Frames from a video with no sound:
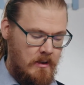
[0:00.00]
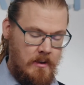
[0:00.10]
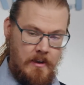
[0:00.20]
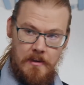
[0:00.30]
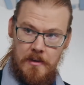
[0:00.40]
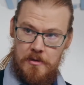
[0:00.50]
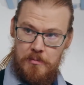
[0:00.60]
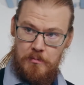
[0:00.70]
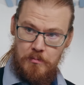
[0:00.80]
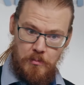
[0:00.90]
in
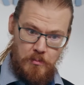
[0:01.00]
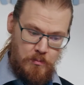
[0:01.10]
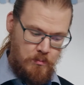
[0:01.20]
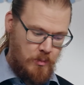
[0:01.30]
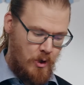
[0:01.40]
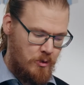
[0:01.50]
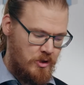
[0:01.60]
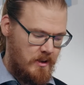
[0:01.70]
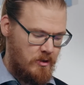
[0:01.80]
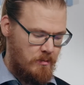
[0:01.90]
this
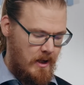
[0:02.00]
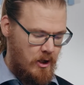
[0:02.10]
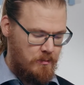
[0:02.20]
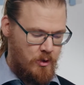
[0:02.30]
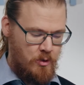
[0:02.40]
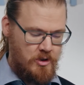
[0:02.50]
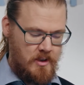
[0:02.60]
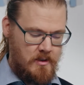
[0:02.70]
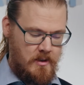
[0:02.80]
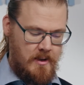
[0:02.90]
project or pilot
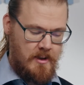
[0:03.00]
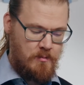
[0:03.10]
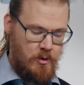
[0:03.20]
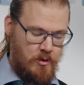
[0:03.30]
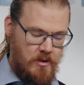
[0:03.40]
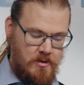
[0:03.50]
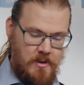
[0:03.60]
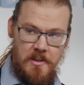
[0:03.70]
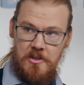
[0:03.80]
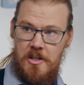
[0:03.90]
project, I explore the
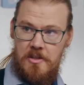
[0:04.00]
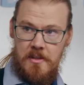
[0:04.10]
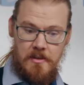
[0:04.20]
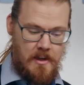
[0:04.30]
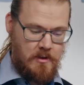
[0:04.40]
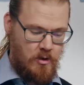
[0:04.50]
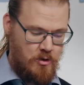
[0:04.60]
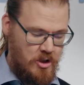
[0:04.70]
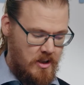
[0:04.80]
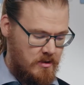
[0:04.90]
strategies and
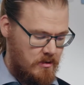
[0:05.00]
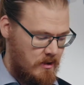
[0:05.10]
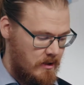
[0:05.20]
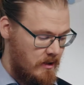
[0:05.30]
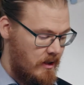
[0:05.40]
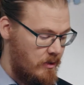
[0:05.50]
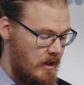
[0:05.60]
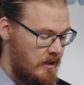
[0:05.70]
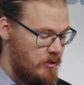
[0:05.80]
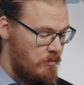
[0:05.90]
technologies that are
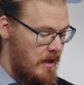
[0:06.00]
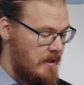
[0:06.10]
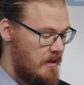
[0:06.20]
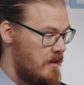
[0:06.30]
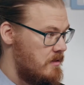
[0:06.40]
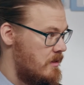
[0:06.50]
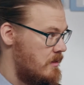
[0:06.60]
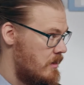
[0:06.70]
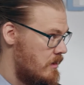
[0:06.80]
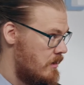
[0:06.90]
related to maintenance and
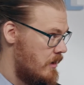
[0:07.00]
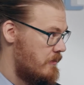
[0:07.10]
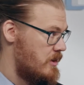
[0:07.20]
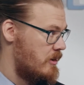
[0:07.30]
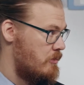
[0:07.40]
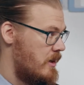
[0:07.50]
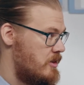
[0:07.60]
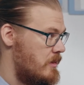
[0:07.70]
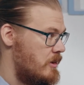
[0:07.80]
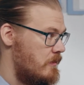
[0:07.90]
lifecycle management